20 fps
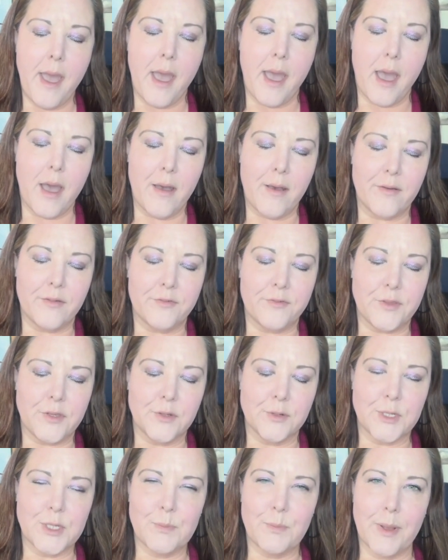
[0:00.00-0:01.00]
of
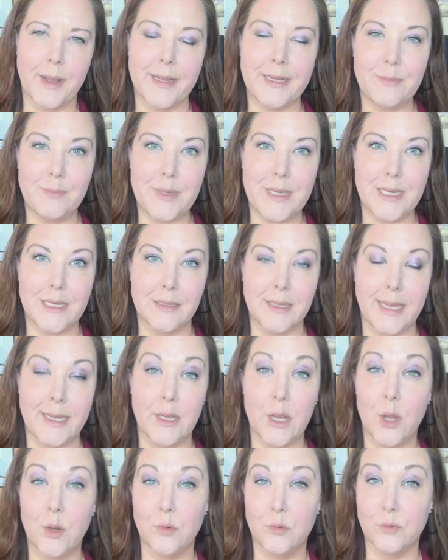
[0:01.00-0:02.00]
your spine being like
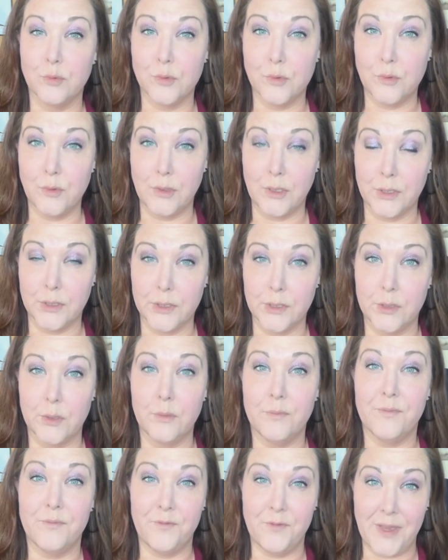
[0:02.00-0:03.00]
a ruler,
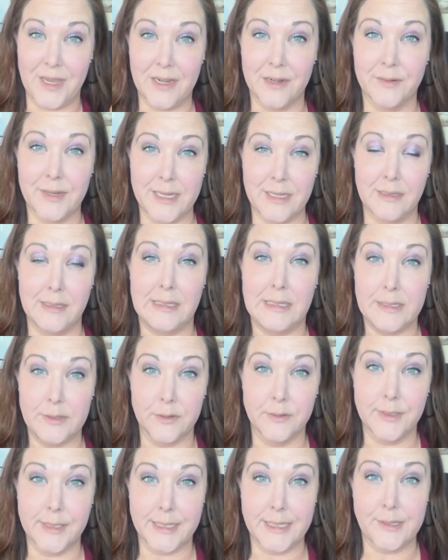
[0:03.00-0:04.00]
very
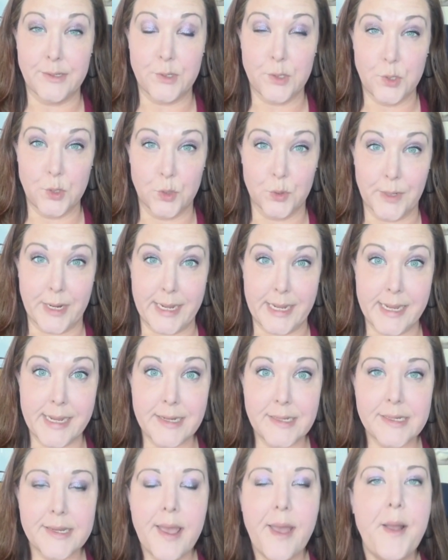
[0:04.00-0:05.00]
literally
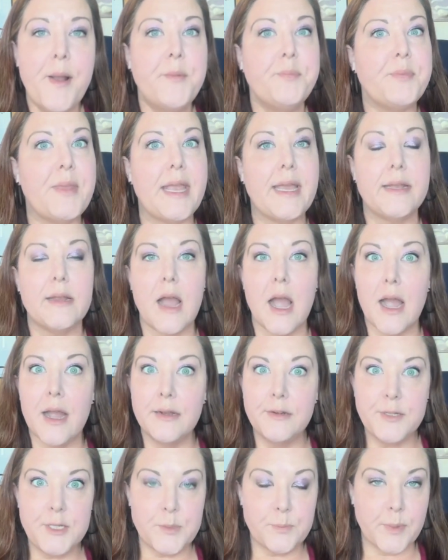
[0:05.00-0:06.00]
straight. And
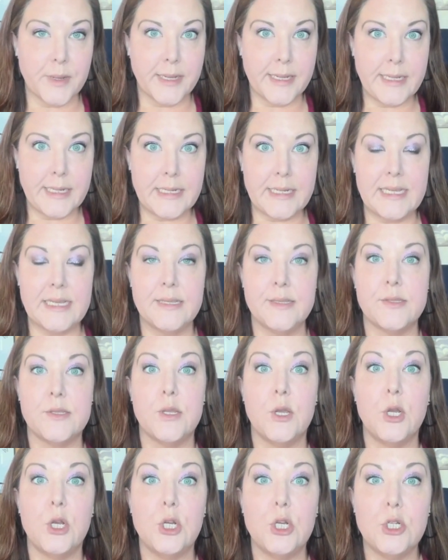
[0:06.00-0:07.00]
our spine is
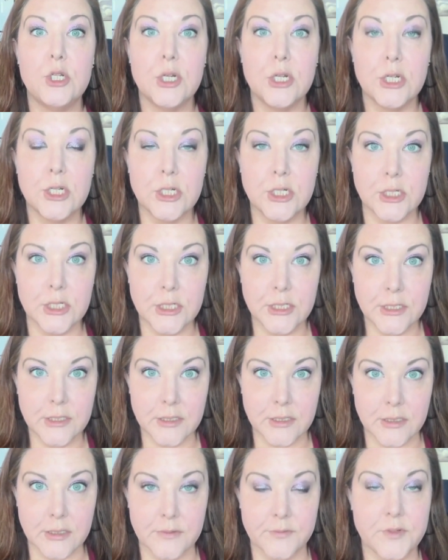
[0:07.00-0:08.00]

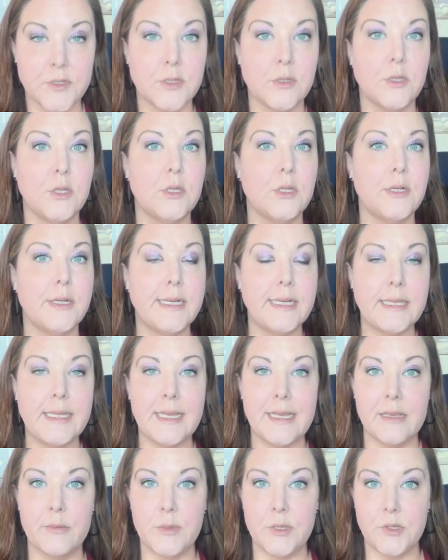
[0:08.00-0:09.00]
curved. Look at the
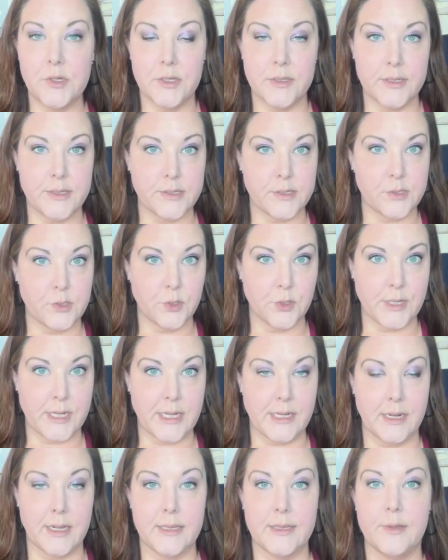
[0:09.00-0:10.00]
image on the
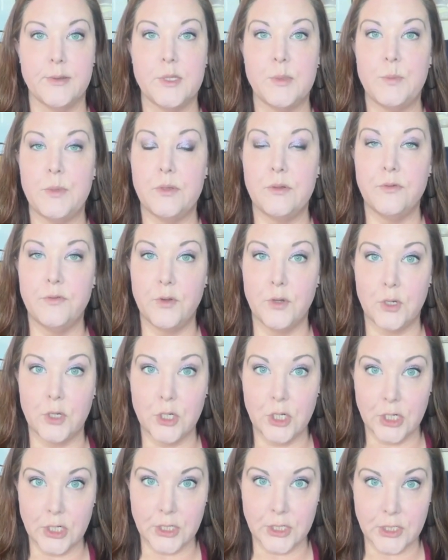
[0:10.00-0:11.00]
screen at those beautiful
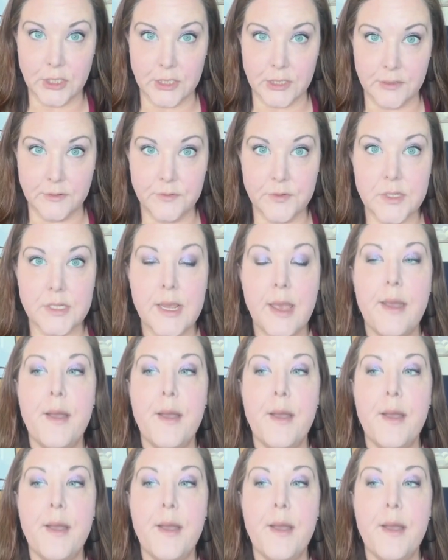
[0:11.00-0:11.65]
curves.